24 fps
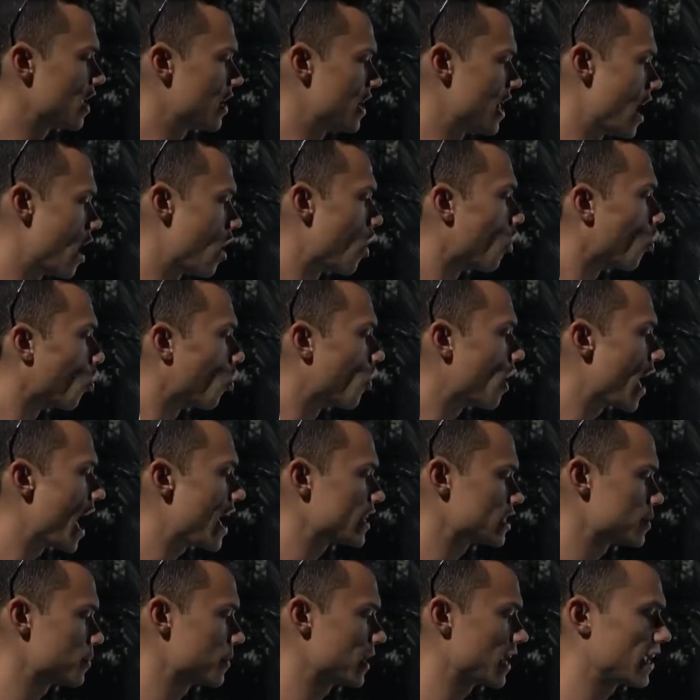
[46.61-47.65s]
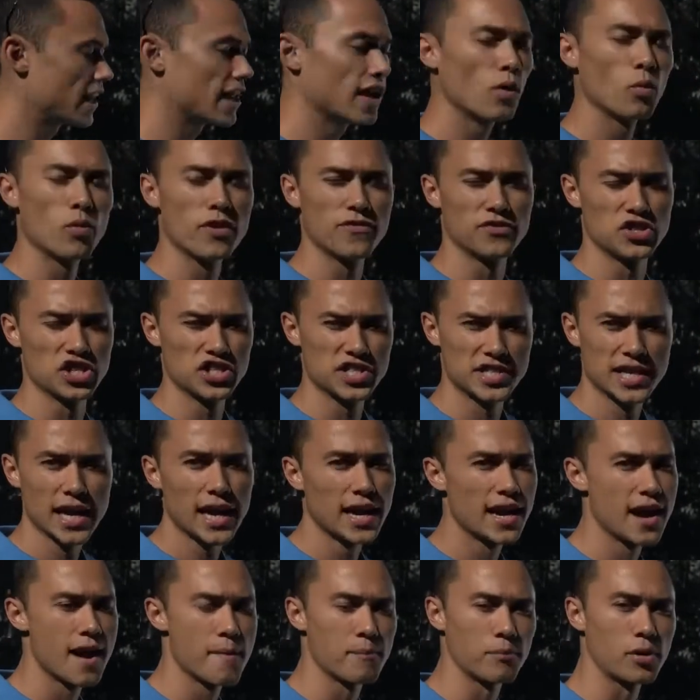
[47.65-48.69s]
Now, as a beginner, we've just
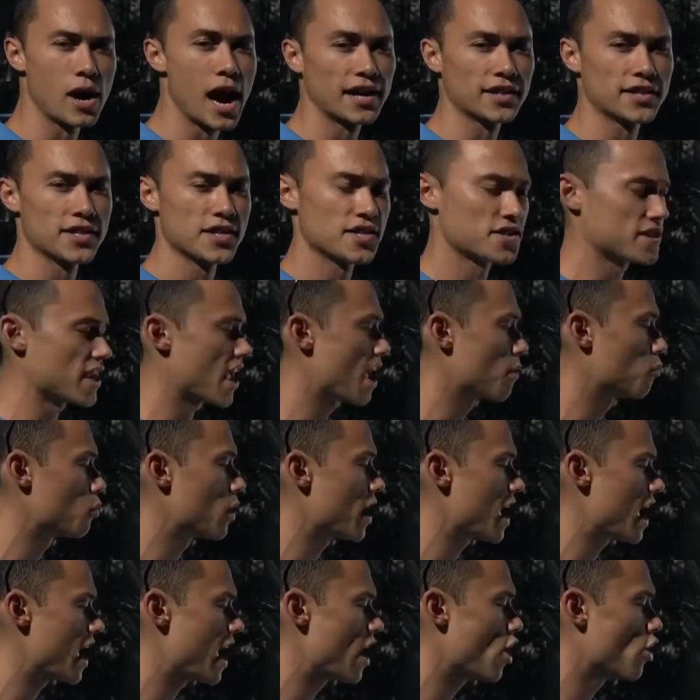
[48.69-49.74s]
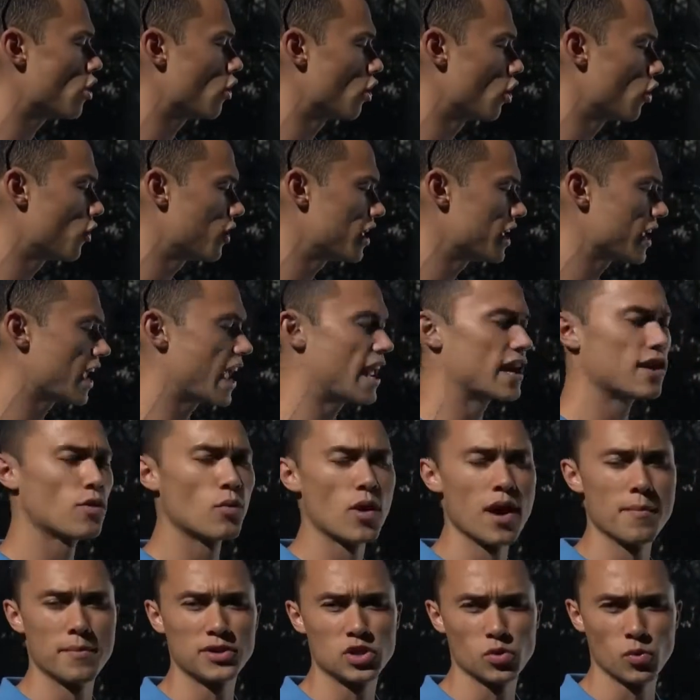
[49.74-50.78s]
started our practice and we're earning
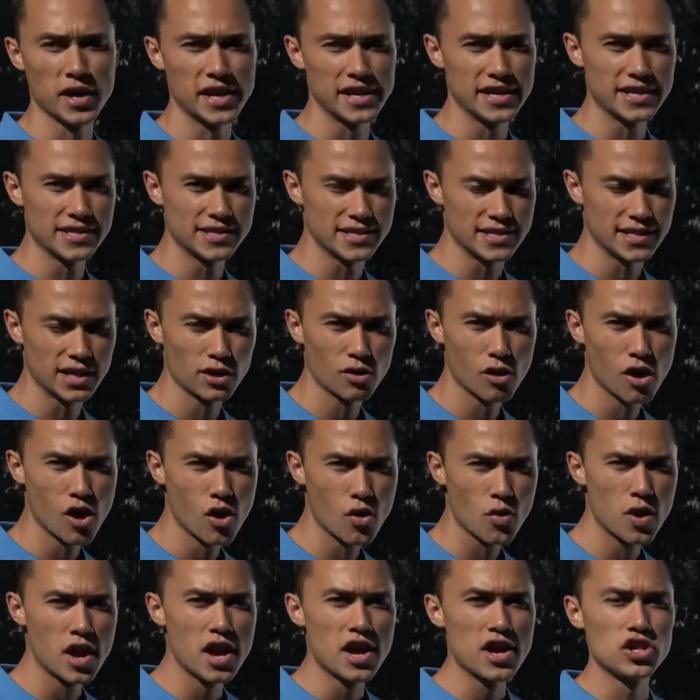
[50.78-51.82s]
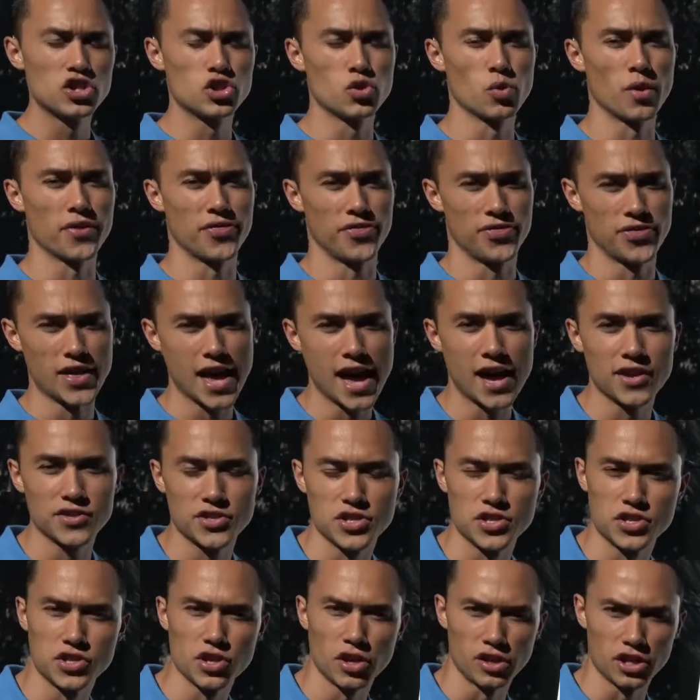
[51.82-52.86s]
anywhere between zero to a
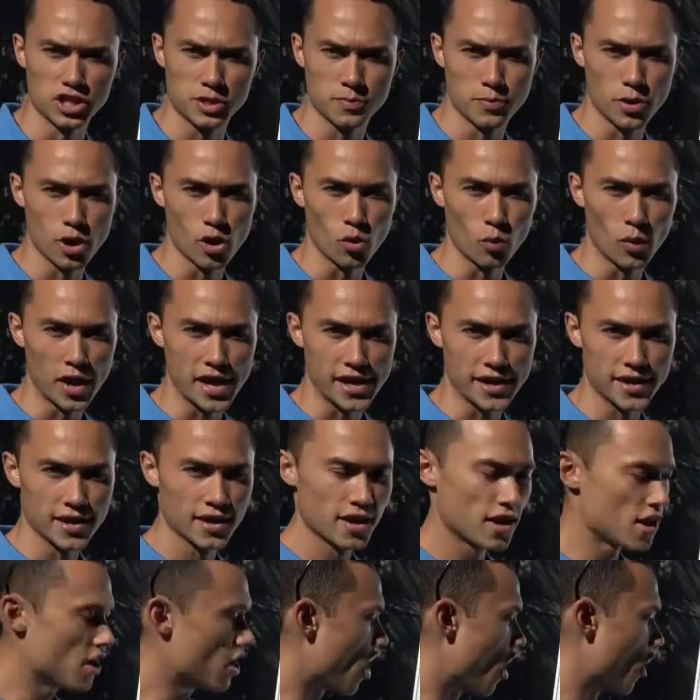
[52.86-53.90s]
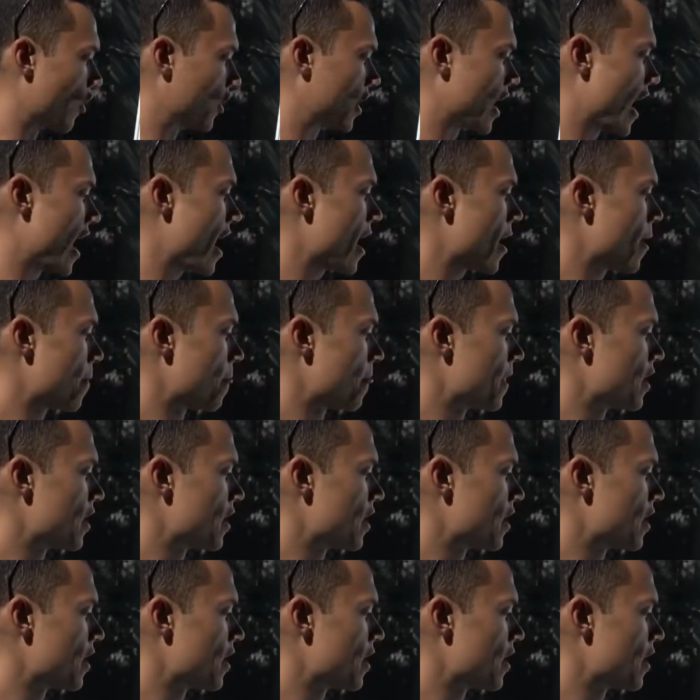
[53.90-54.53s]
$1,000 per week, okay?